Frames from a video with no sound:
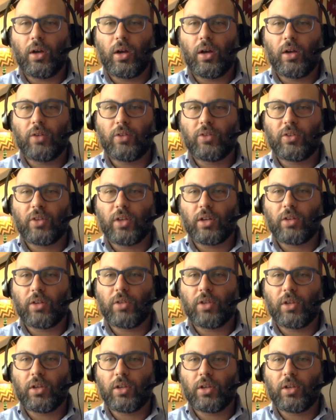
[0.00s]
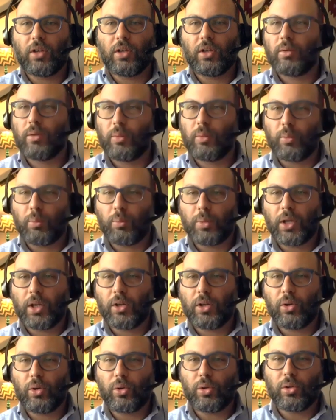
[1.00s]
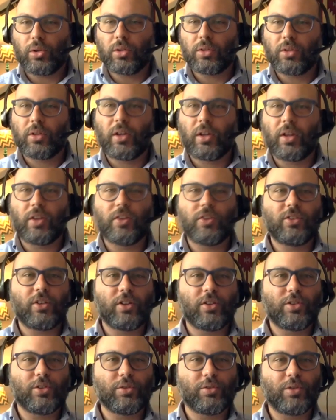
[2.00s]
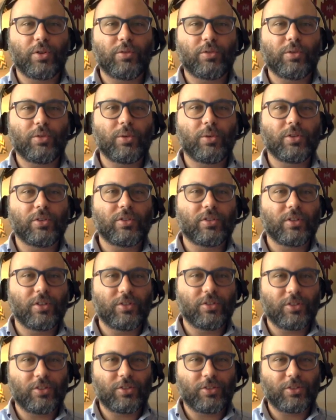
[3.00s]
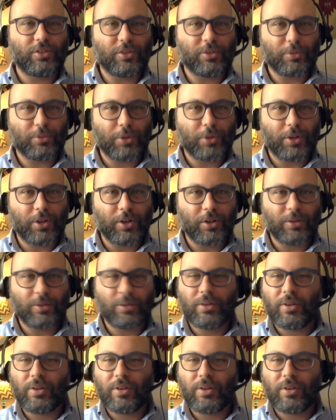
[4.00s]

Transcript: It's kind of like a black hole at the center of everyone's existence right now.